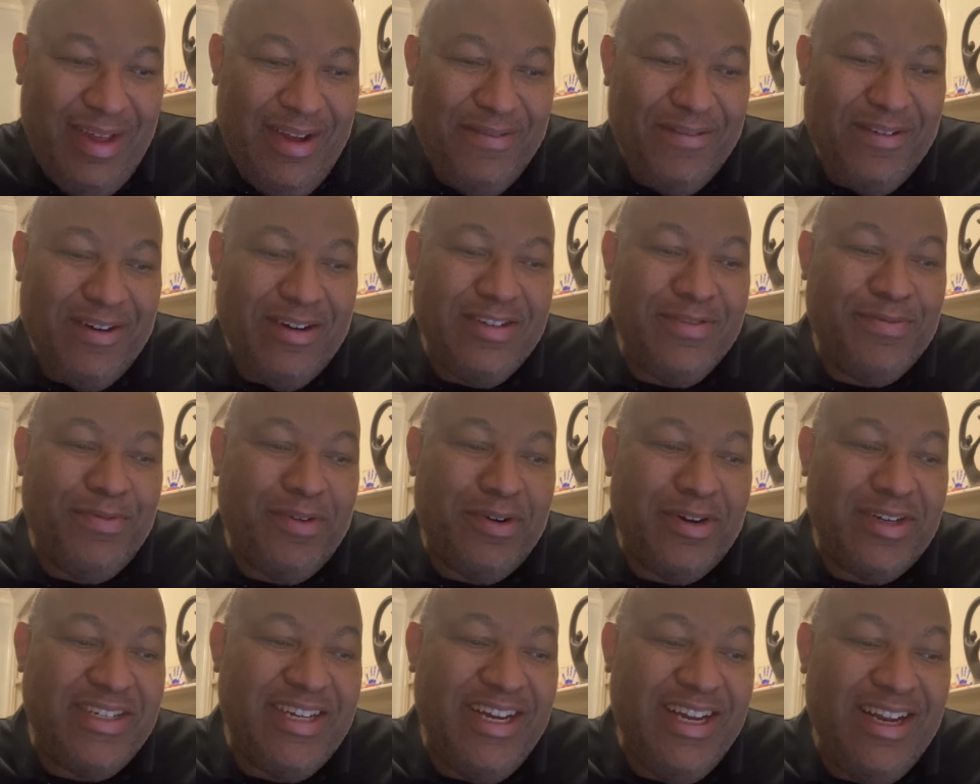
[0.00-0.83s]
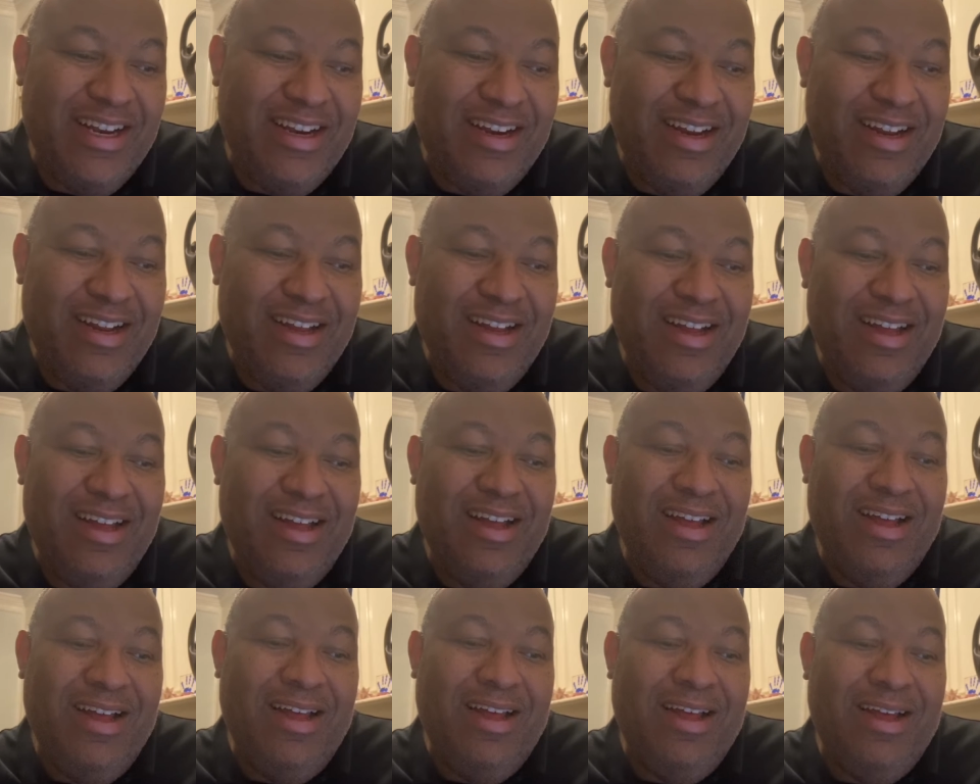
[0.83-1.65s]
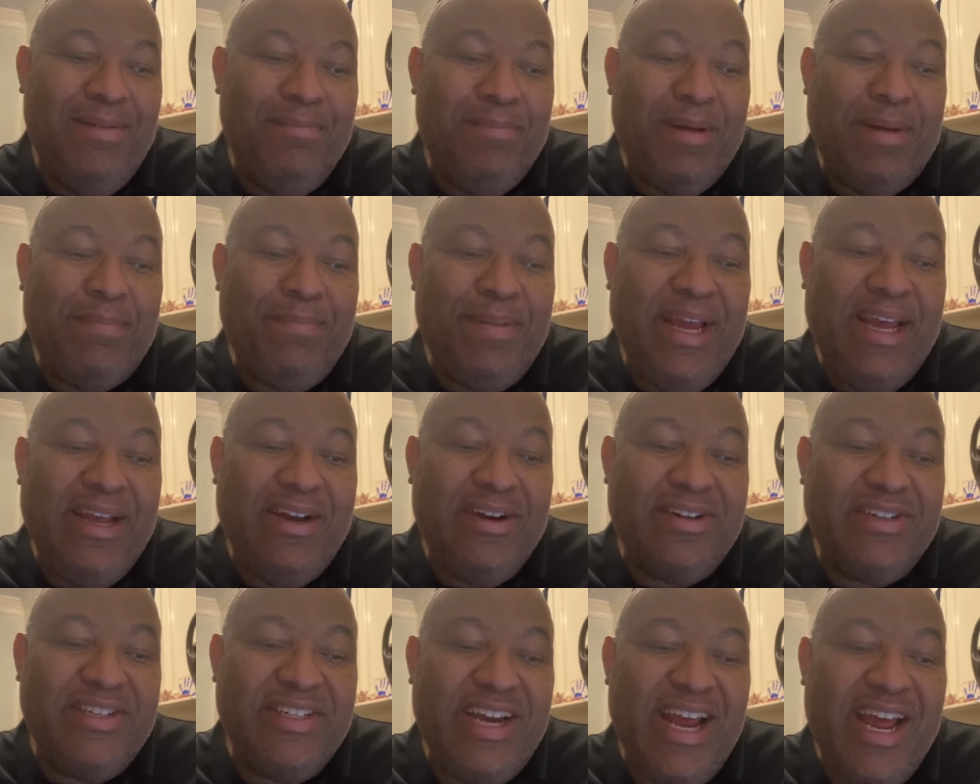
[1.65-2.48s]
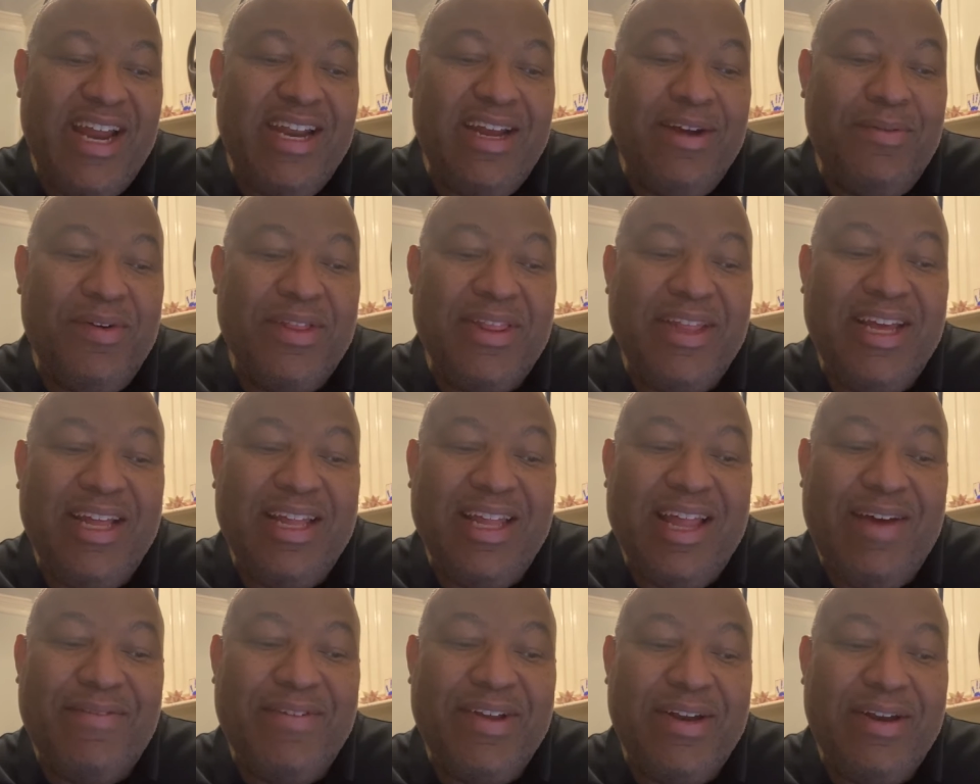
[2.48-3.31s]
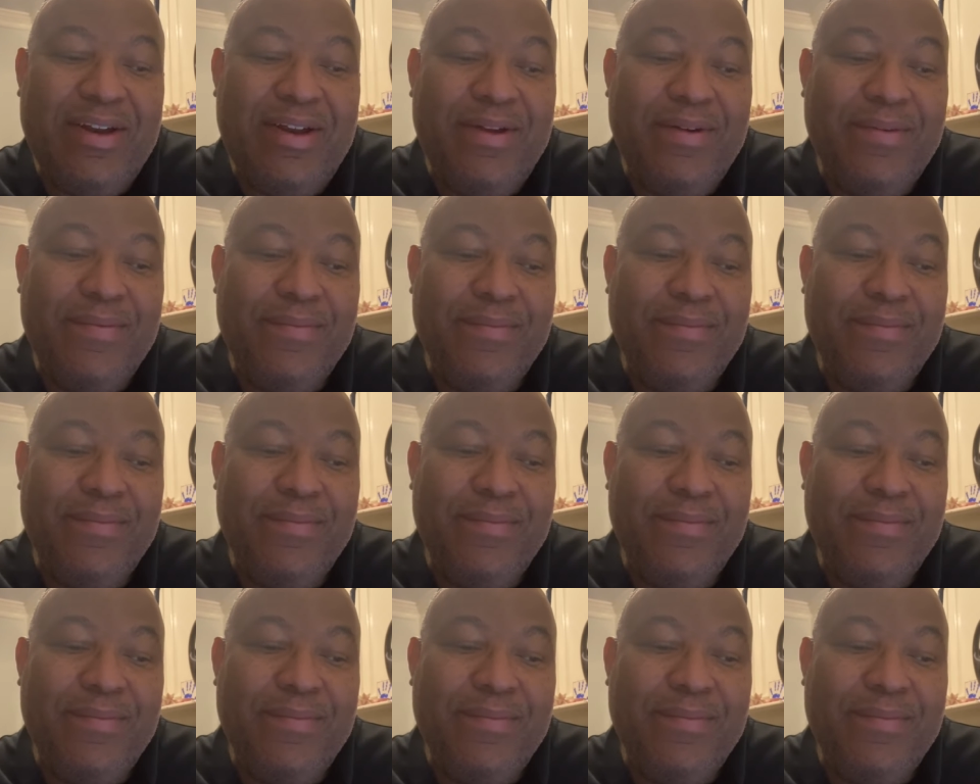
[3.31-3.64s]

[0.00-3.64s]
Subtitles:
Verse 14. But Peter, standing with the 11,